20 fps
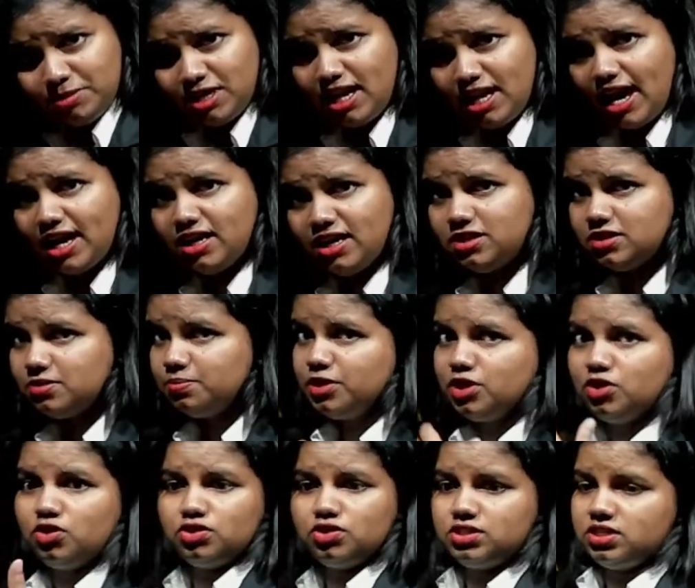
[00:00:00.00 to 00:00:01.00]
the light
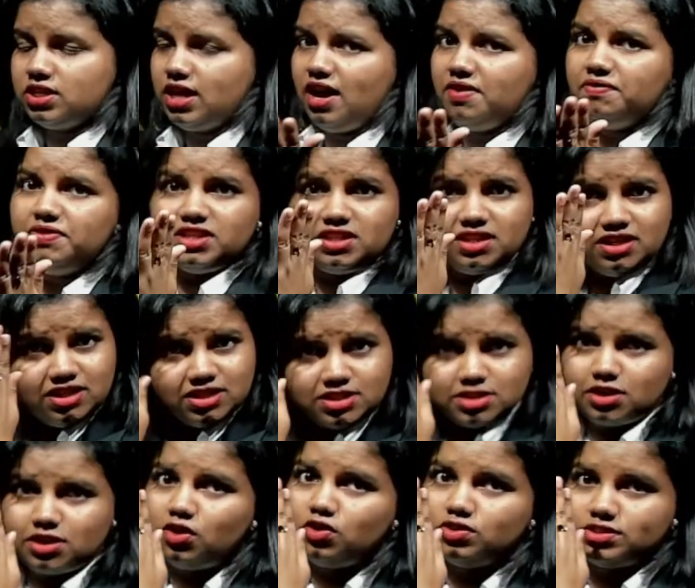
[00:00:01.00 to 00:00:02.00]
because everything is
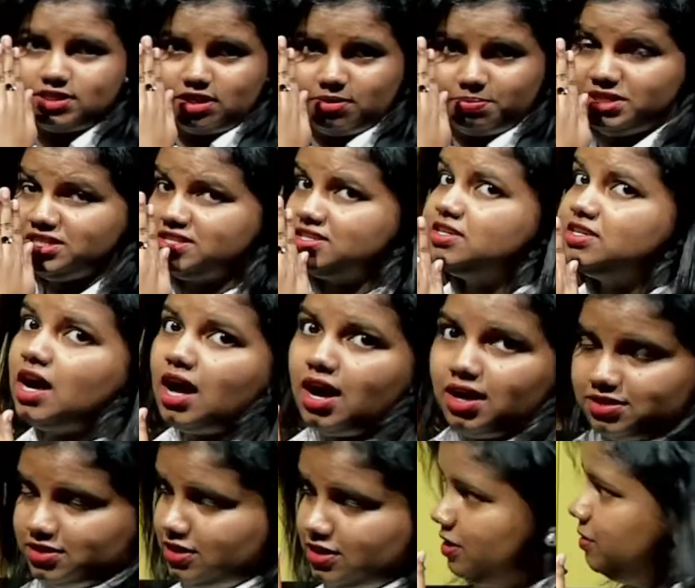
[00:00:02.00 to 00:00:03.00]
closed up, it's dark.